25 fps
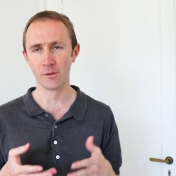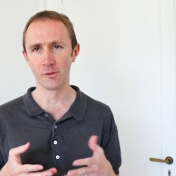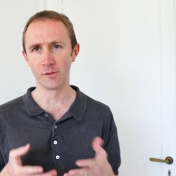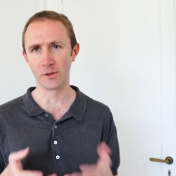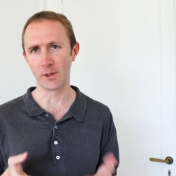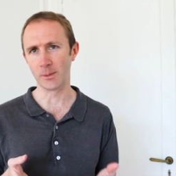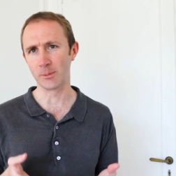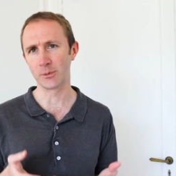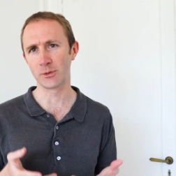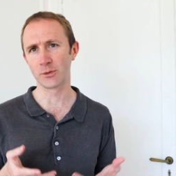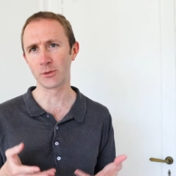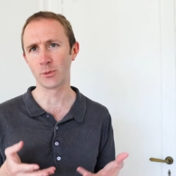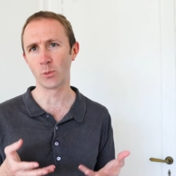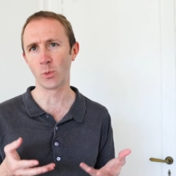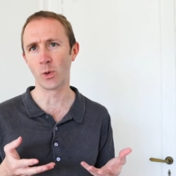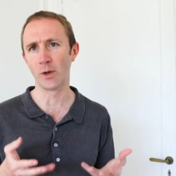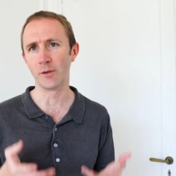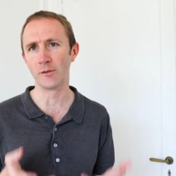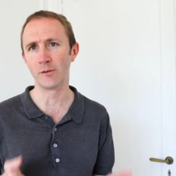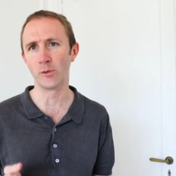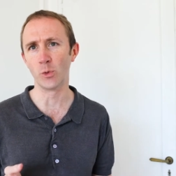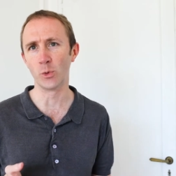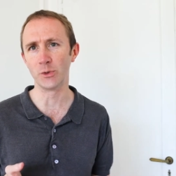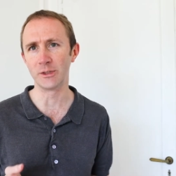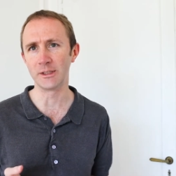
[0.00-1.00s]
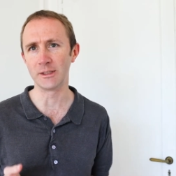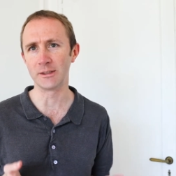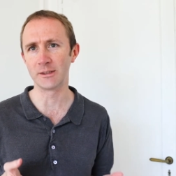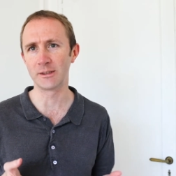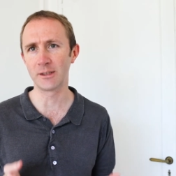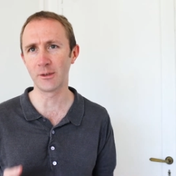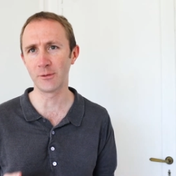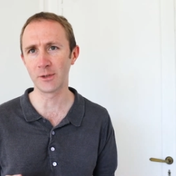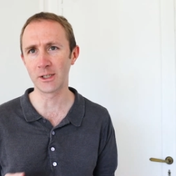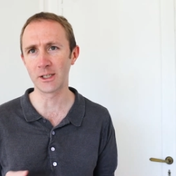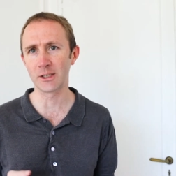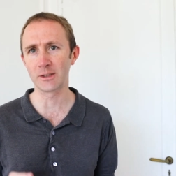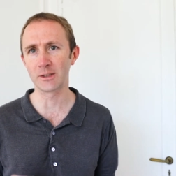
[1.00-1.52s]
FIPS 140
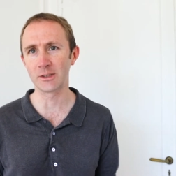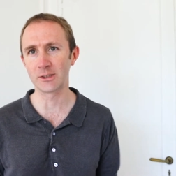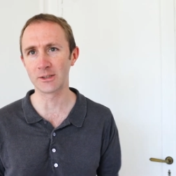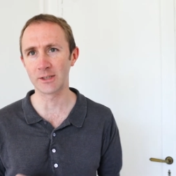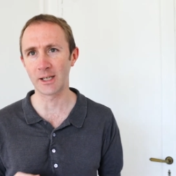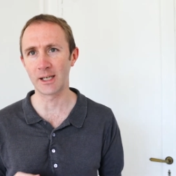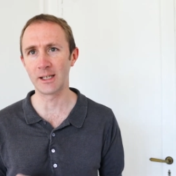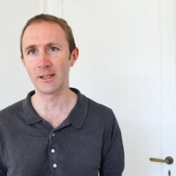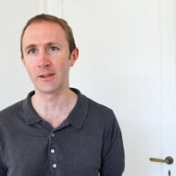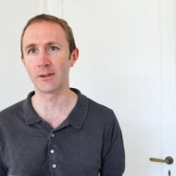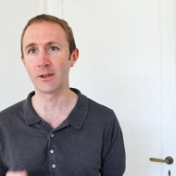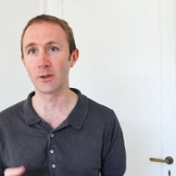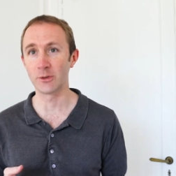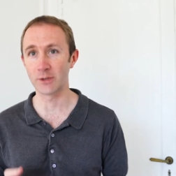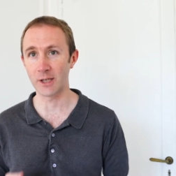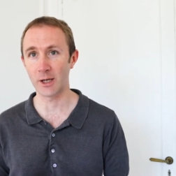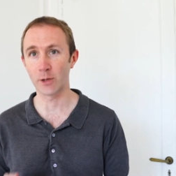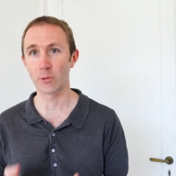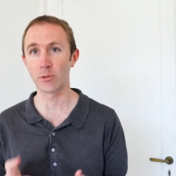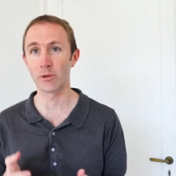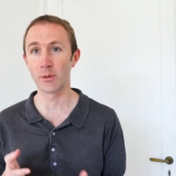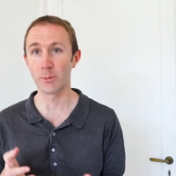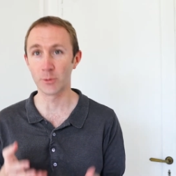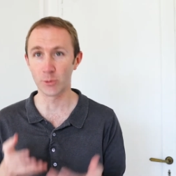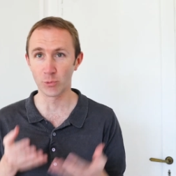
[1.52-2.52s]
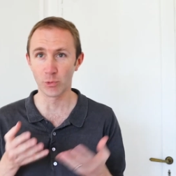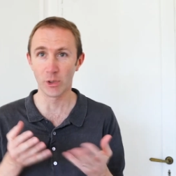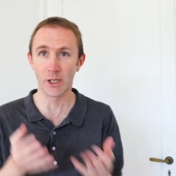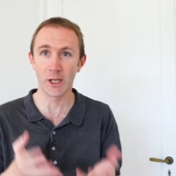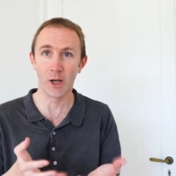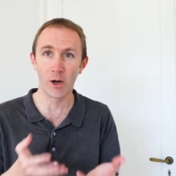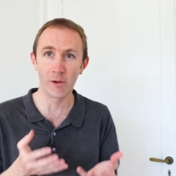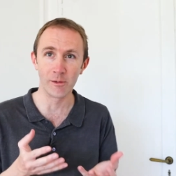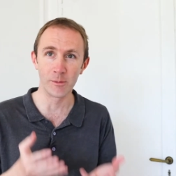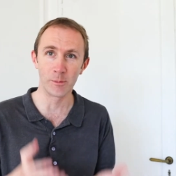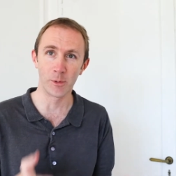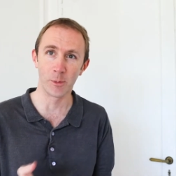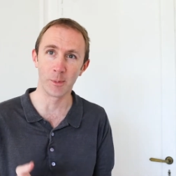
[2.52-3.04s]
certificate to say those algorithms really
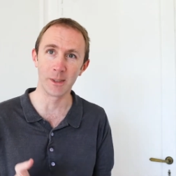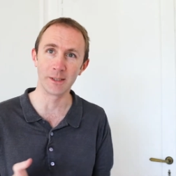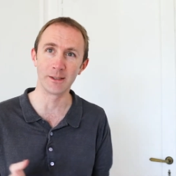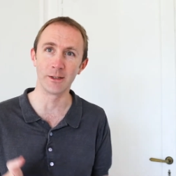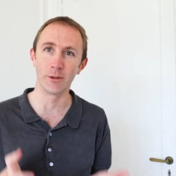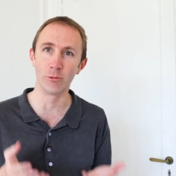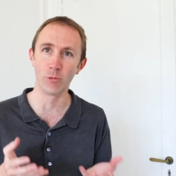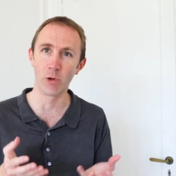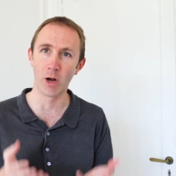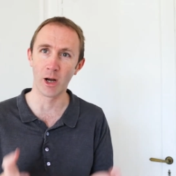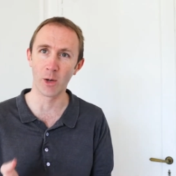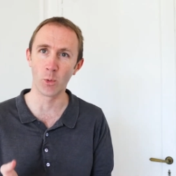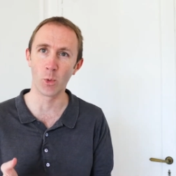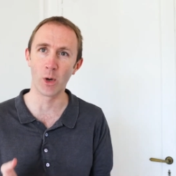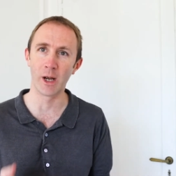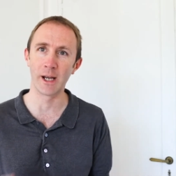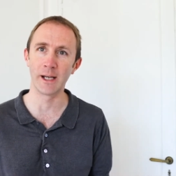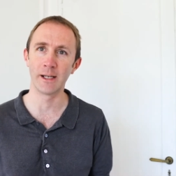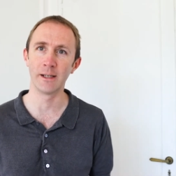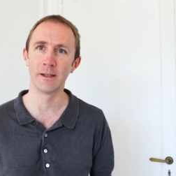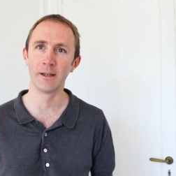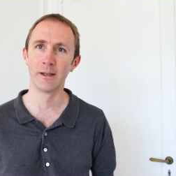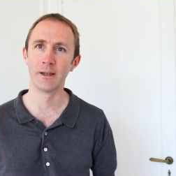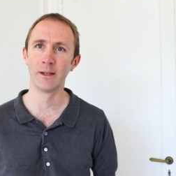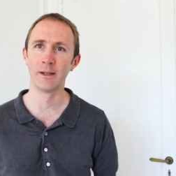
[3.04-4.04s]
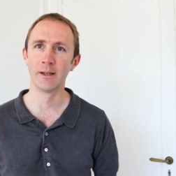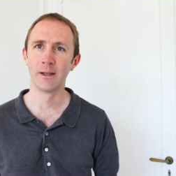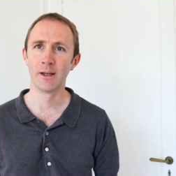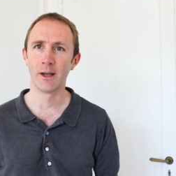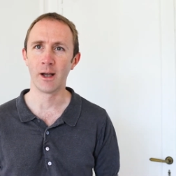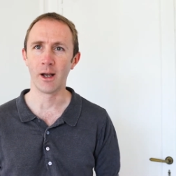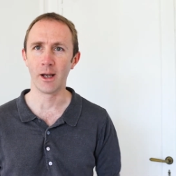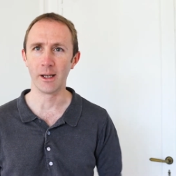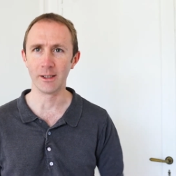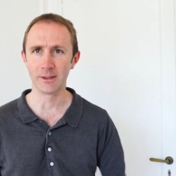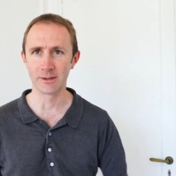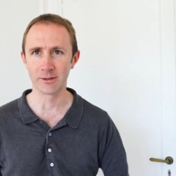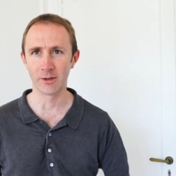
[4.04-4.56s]
are implemented the right way
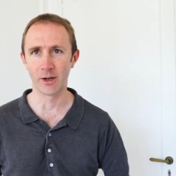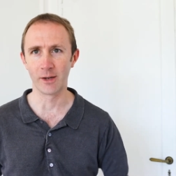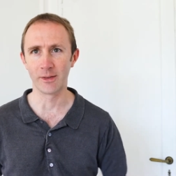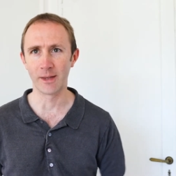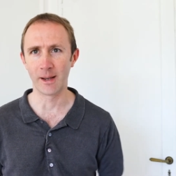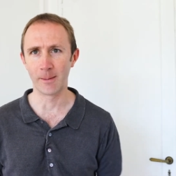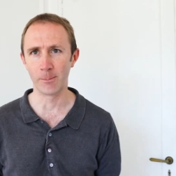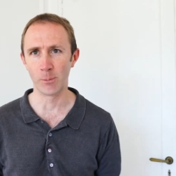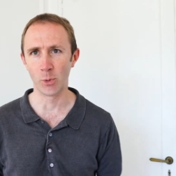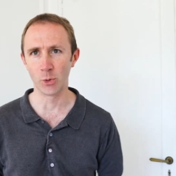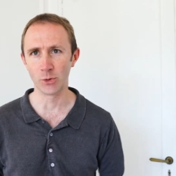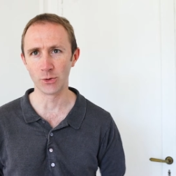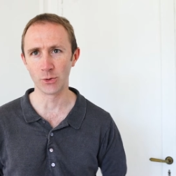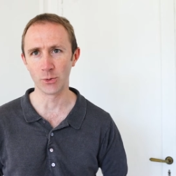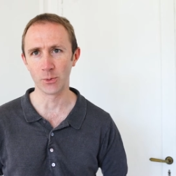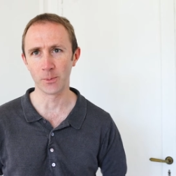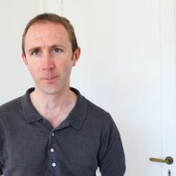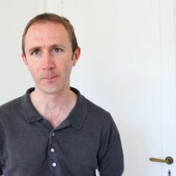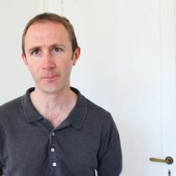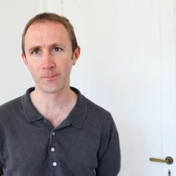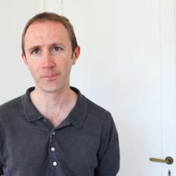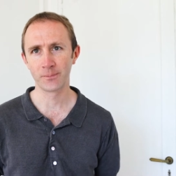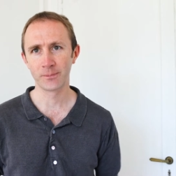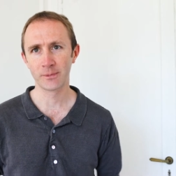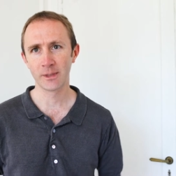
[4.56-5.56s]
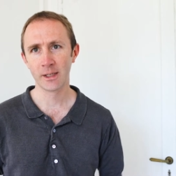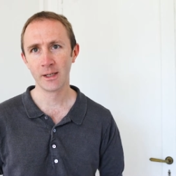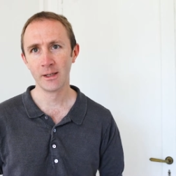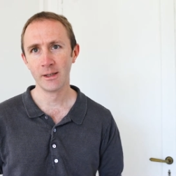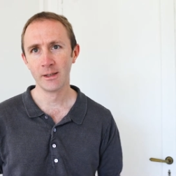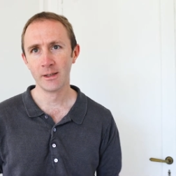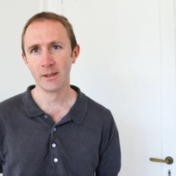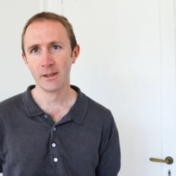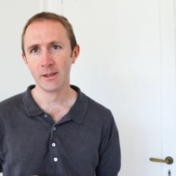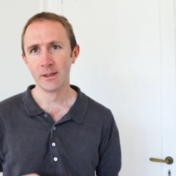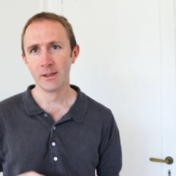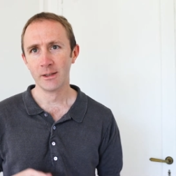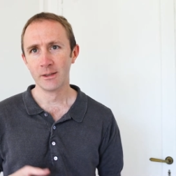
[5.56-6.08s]
uh, inside that module.
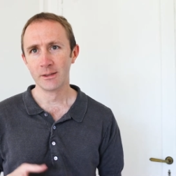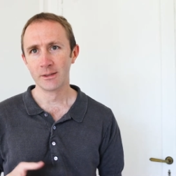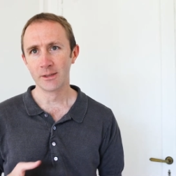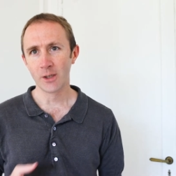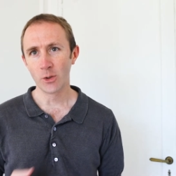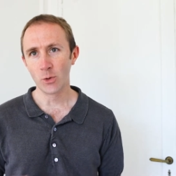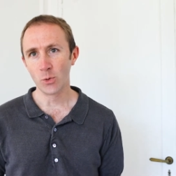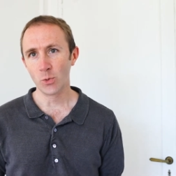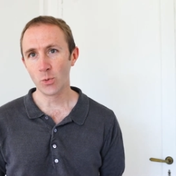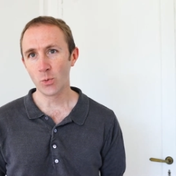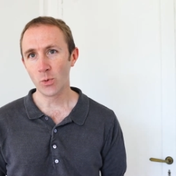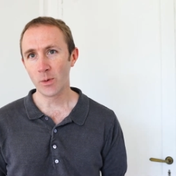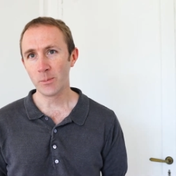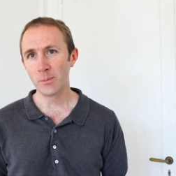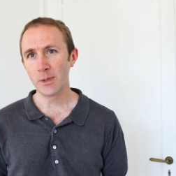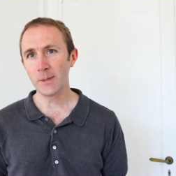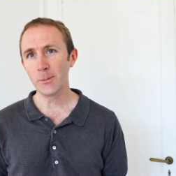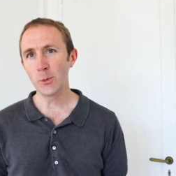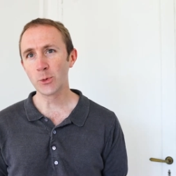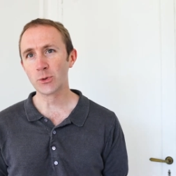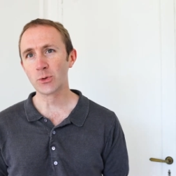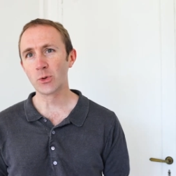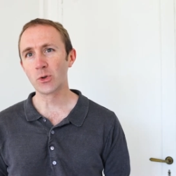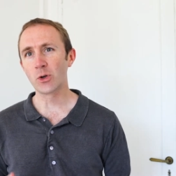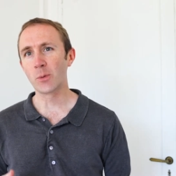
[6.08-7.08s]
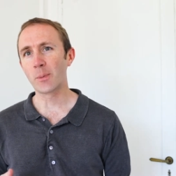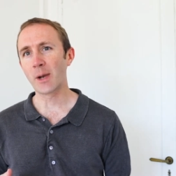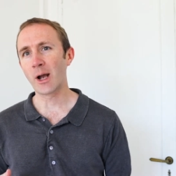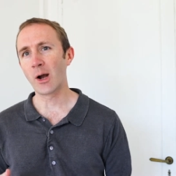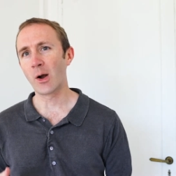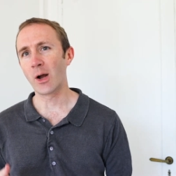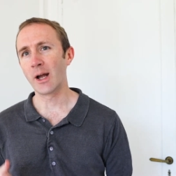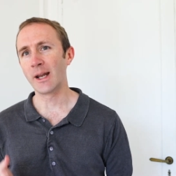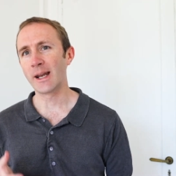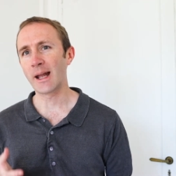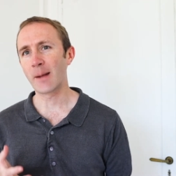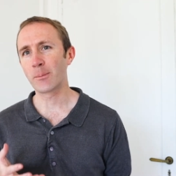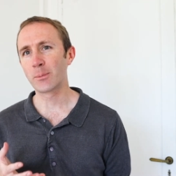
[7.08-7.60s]
So when people talk
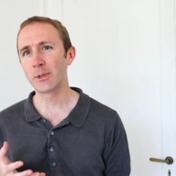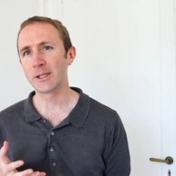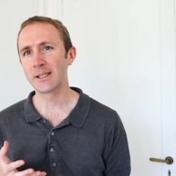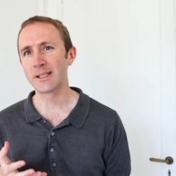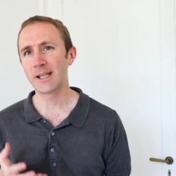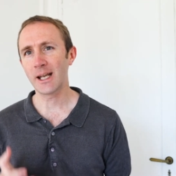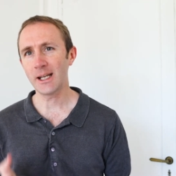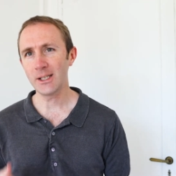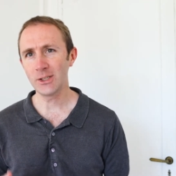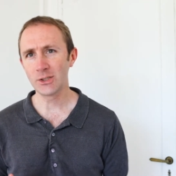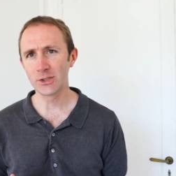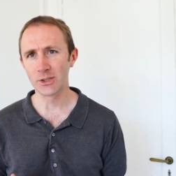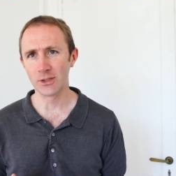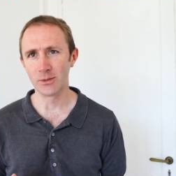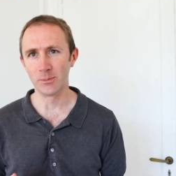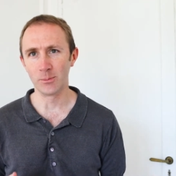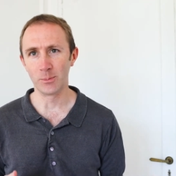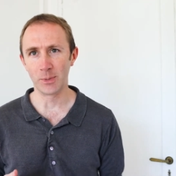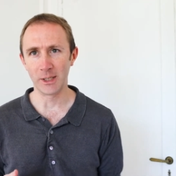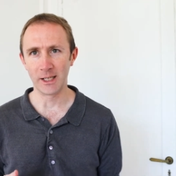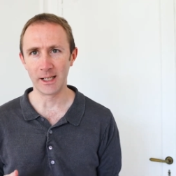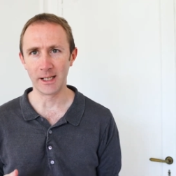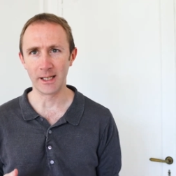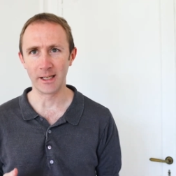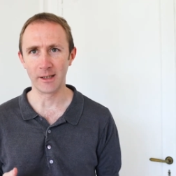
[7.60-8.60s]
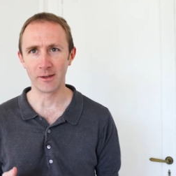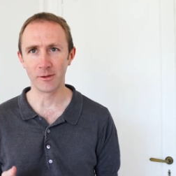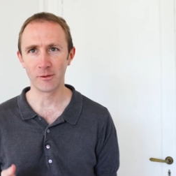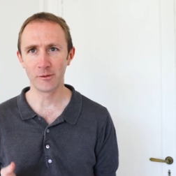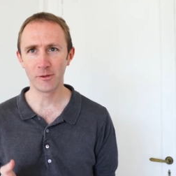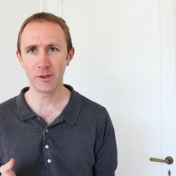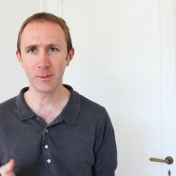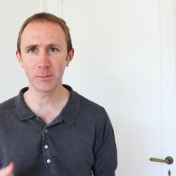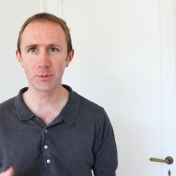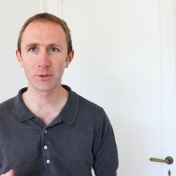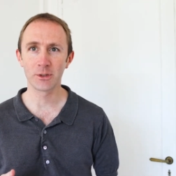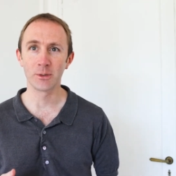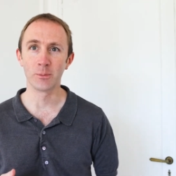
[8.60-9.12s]
about an application being
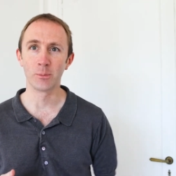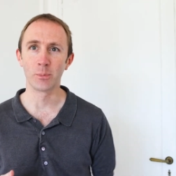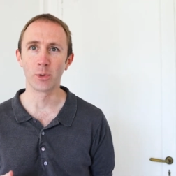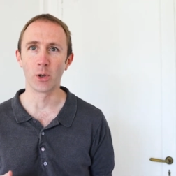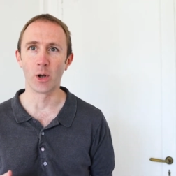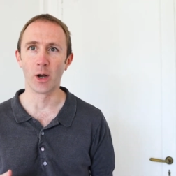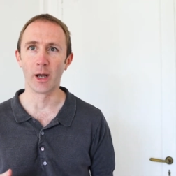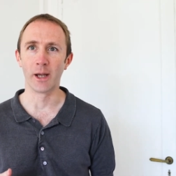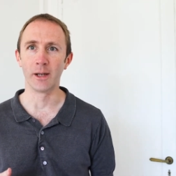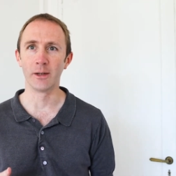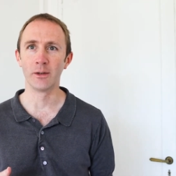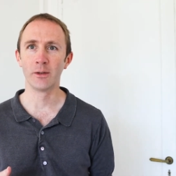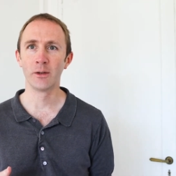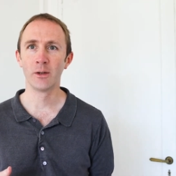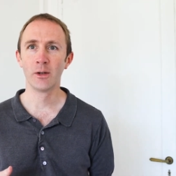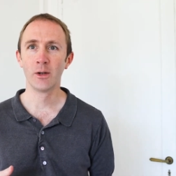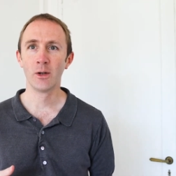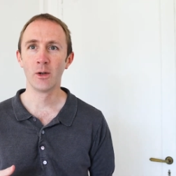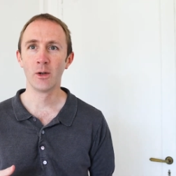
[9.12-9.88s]
FIPS compliant,